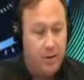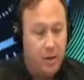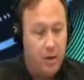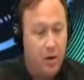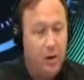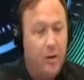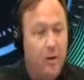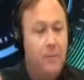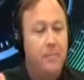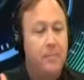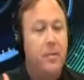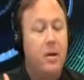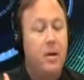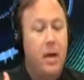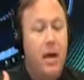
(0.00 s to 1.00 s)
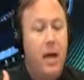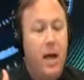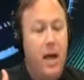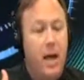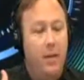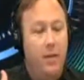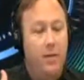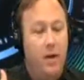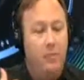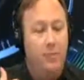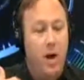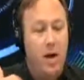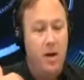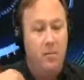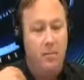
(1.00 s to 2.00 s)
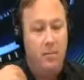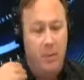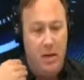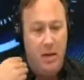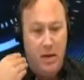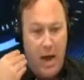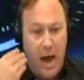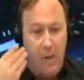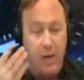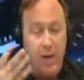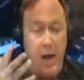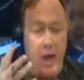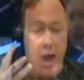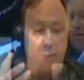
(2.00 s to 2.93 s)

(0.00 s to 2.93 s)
sir. And they've tried to, but now they're